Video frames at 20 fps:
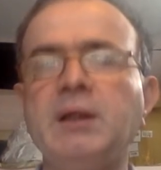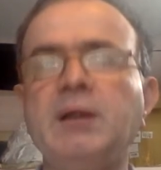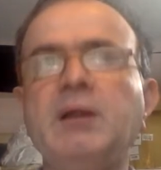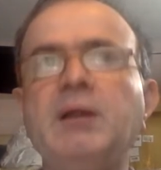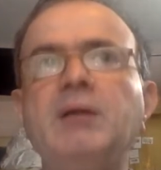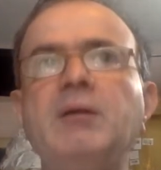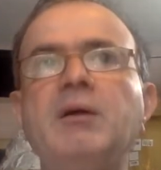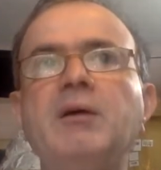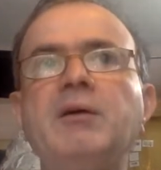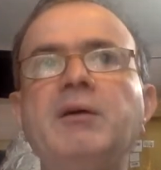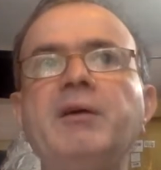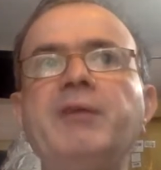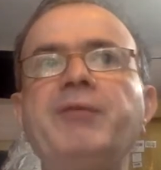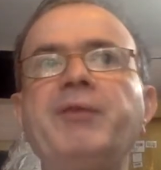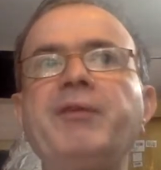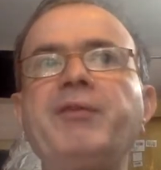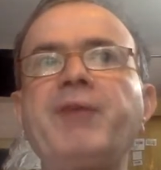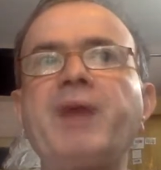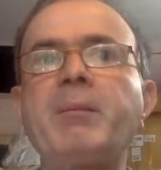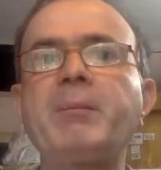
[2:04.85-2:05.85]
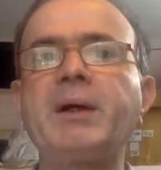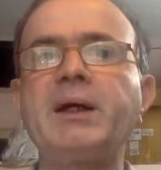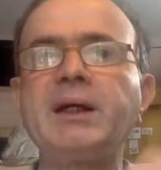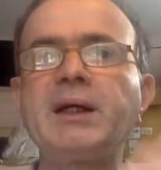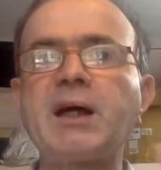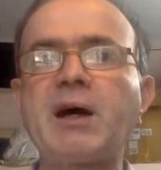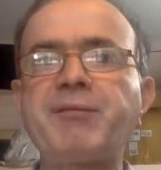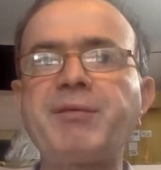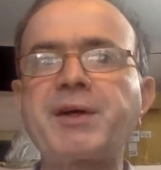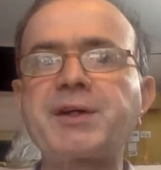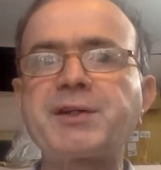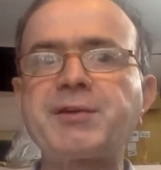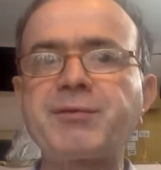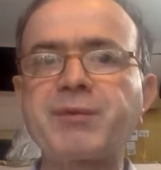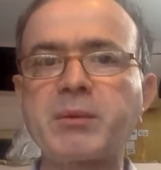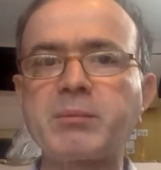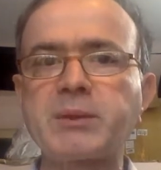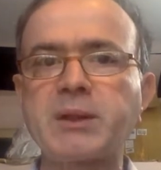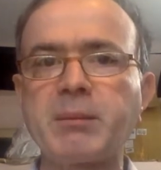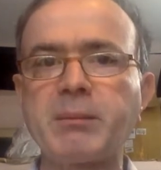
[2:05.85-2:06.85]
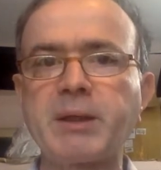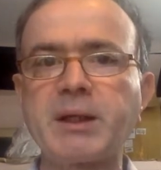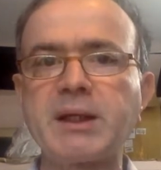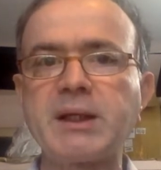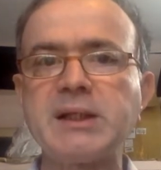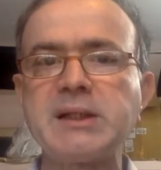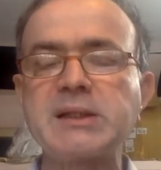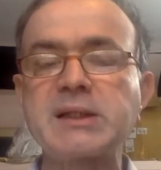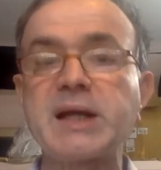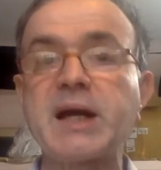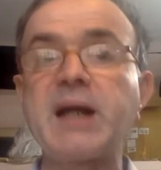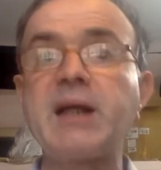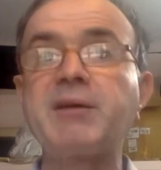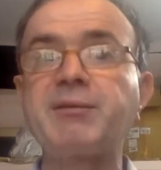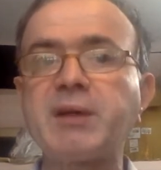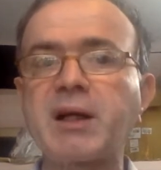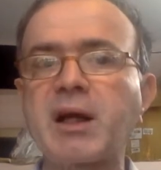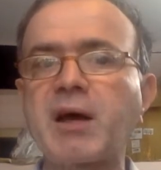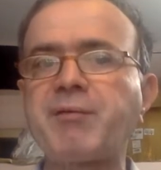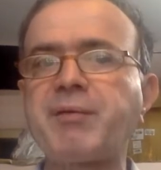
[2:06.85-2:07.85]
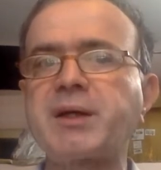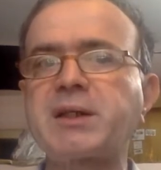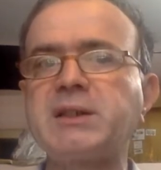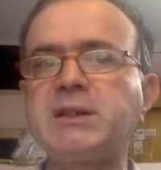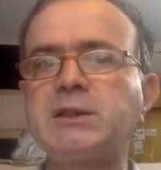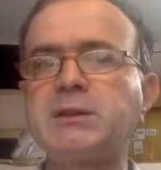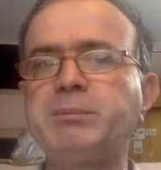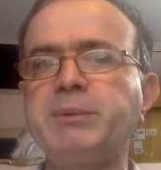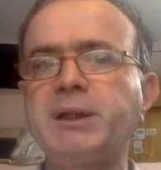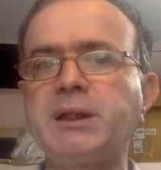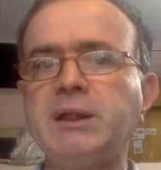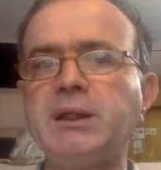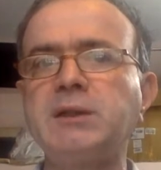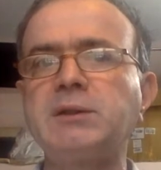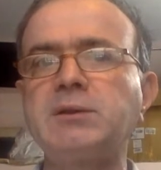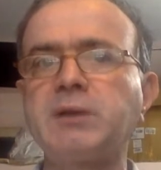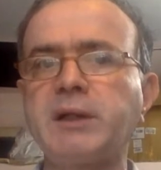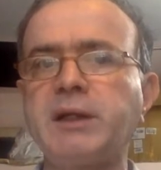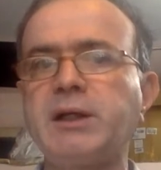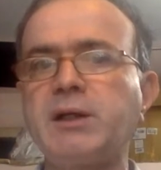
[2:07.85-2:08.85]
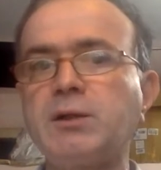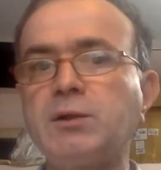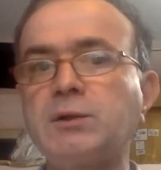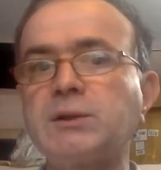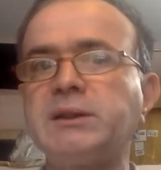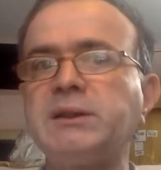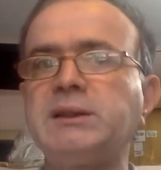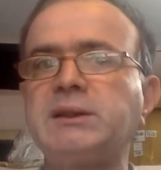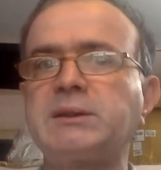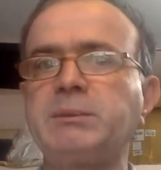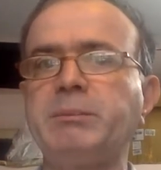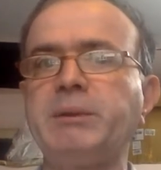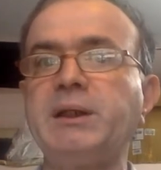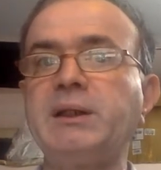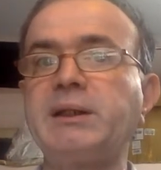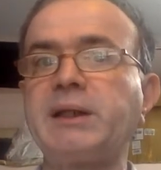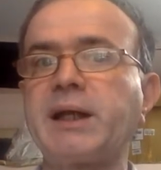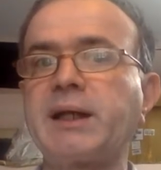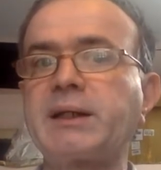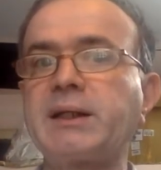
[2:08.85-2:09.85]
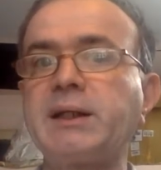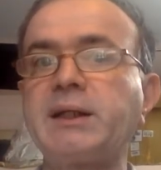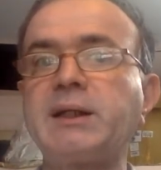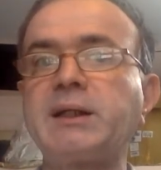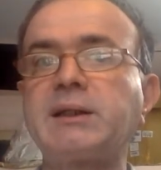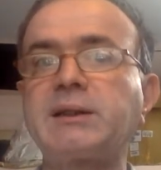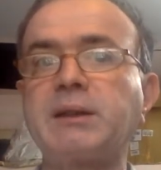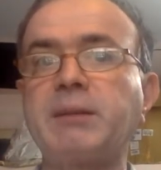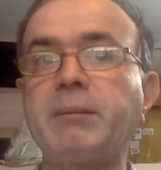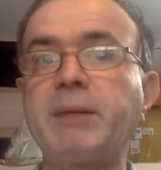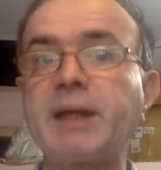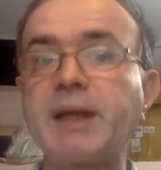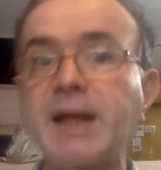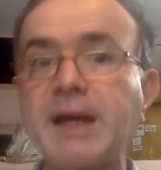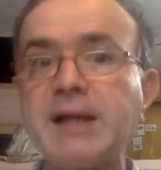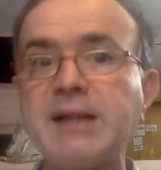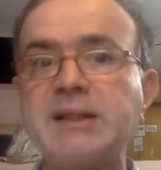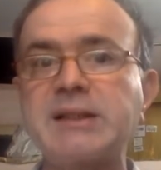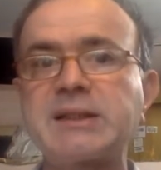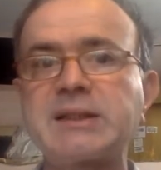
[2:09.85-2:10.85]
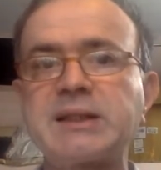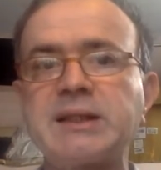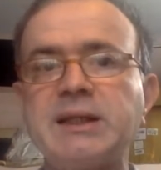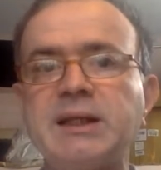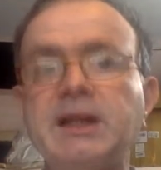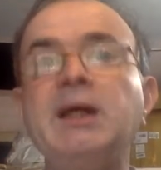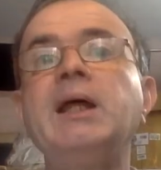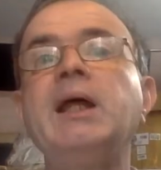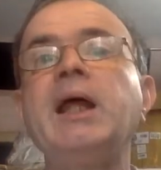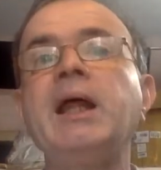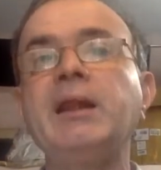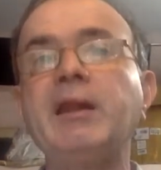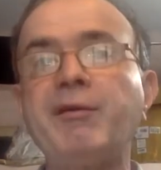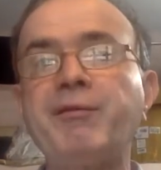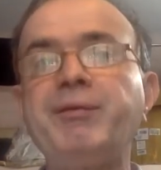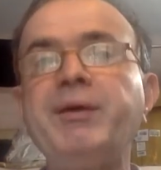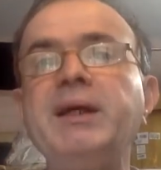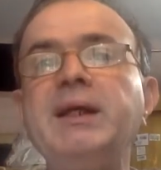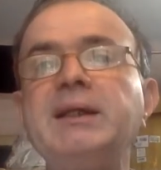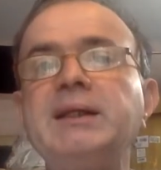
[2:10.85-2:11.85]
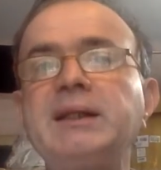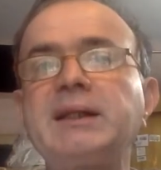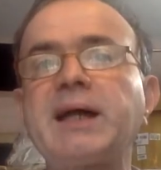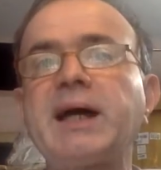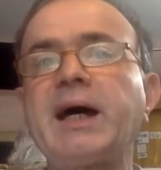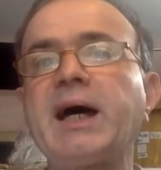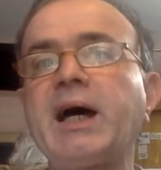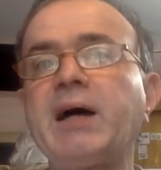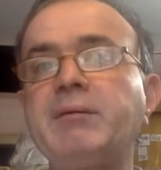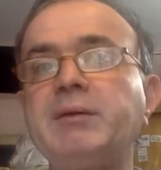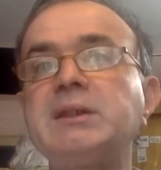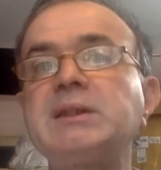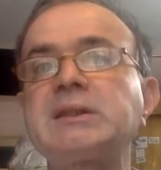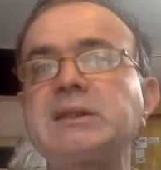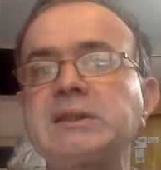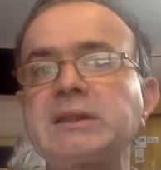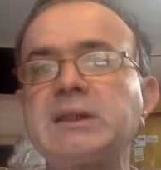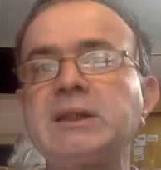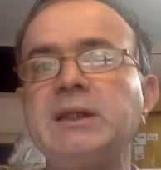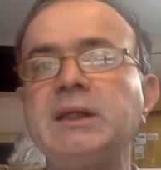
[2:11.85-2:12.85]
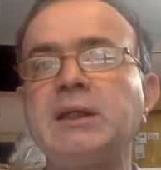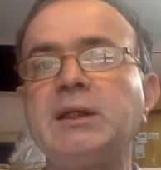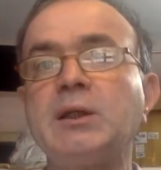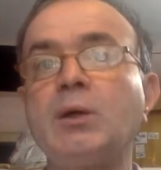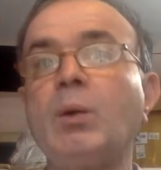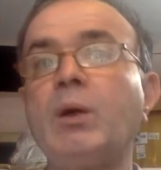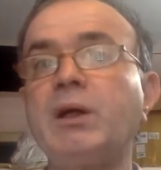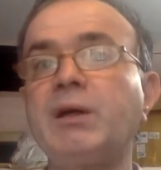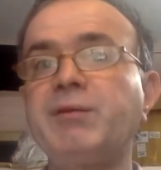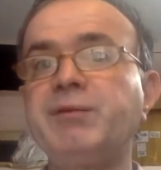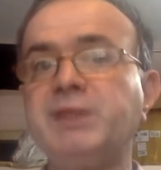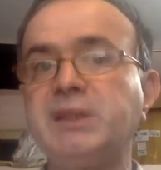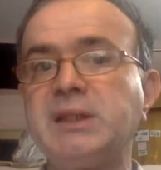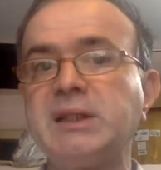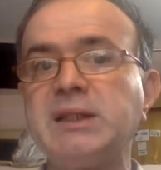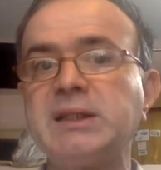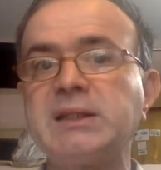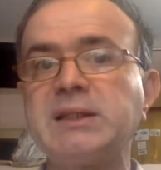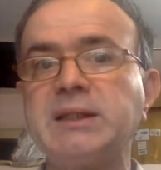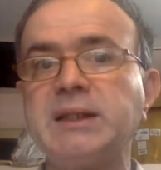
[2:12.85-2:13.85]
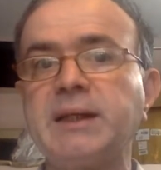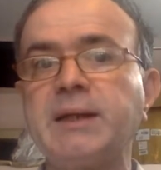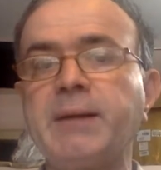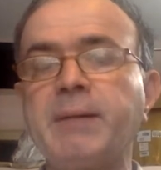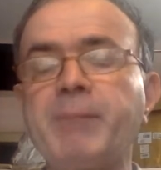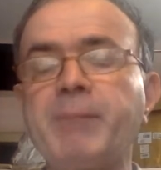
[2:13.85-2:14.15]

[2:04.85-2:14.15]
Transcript: You know, if I'm getting affection from somebody else, and if that affection is beginning to reduce and it's being directed at somebody else, the feeling that I have is the one of jealousy.